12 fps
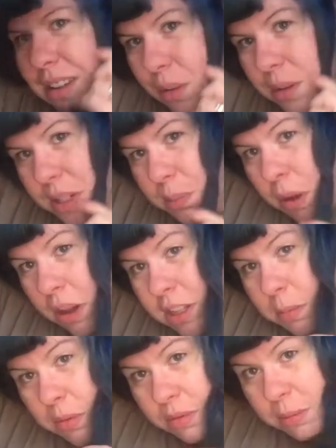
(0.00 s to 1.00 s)
or is this
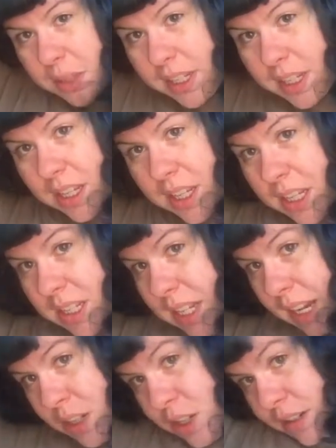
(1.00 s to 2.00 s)
possible for me,
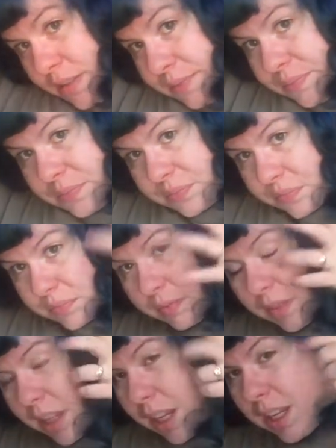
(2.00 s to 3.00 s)
section.
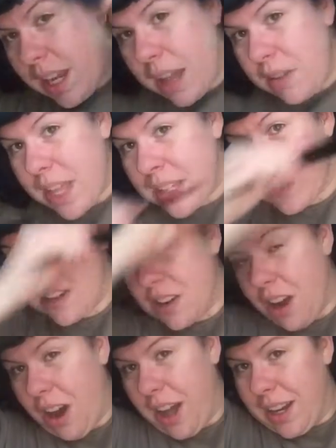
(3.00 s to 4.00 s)
Now that's
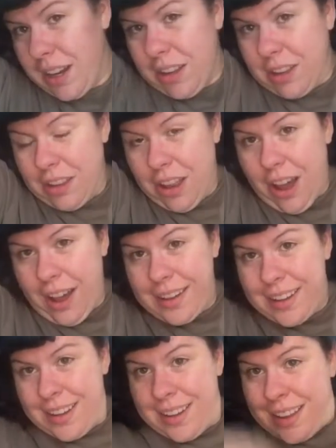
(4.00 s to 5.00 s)
not a lot
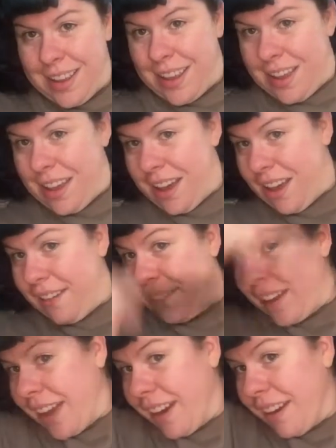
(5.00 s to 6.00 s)
of
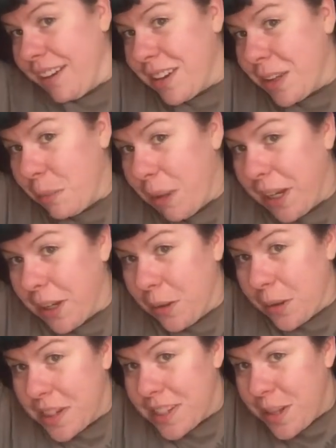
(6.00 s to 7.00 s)
hair, you might
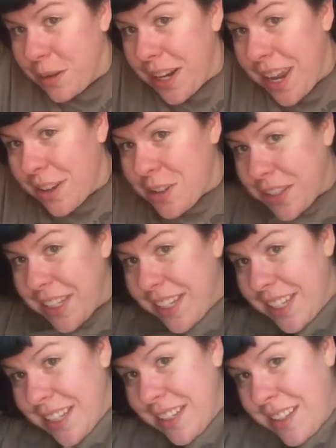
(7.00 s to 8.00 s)
notice. You can actually